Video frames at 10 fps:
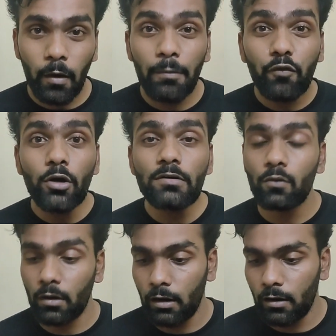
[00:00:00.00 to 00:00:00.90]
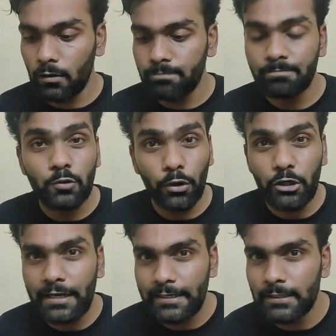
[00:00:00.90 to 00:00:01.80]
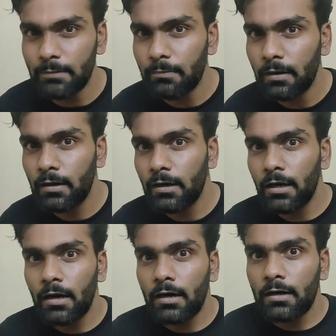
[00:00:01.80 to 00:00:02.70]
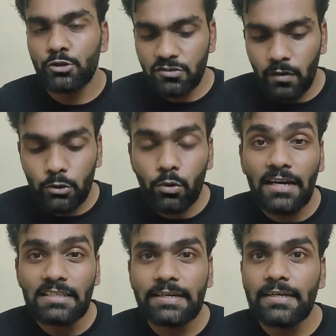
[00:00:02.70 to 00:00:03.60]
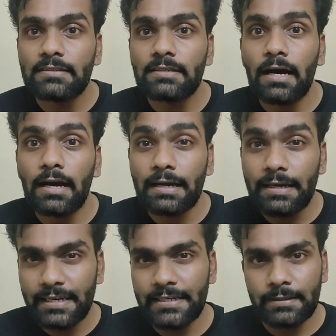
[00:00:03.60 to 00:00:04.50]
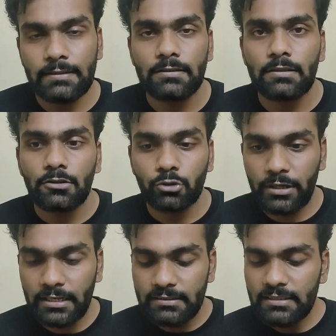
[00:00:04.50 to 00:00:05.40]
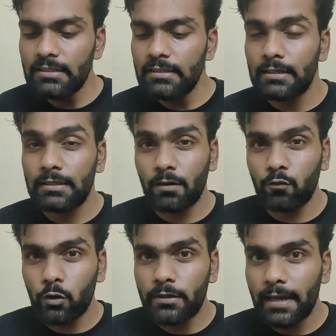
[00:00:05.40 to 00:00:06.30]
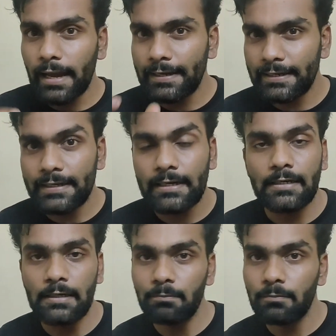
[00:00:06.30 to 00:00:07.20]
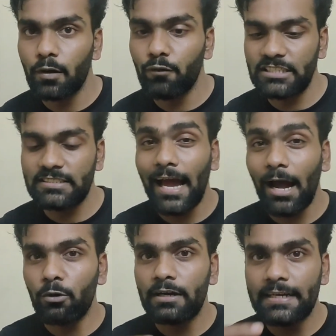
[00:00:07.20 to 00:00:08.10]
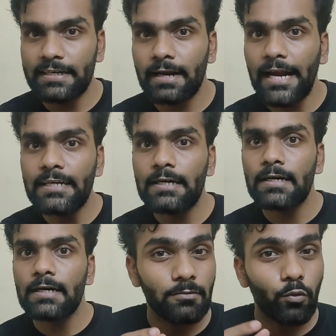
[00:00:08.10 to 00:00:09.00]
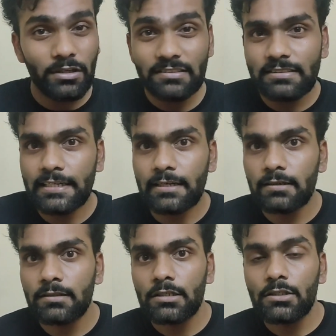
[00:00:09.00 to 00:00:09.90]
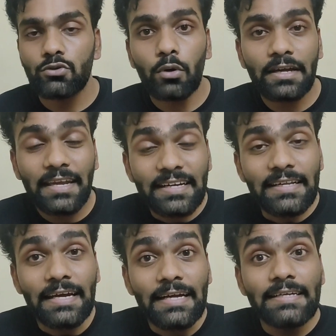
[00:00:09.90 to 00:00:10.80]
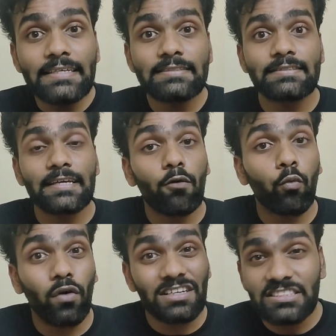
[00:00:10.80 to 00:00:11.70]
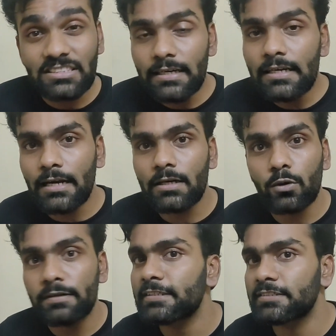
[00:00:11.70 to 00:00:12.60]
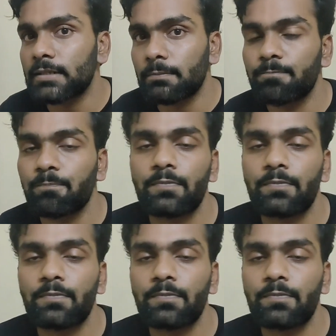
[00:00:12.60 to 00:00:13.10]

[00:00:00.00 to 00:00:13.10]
before going to GitHub, you just want to understand Git. So you can see in the word GitHub, we just have Git, right? What is Git? So Git is a version control system.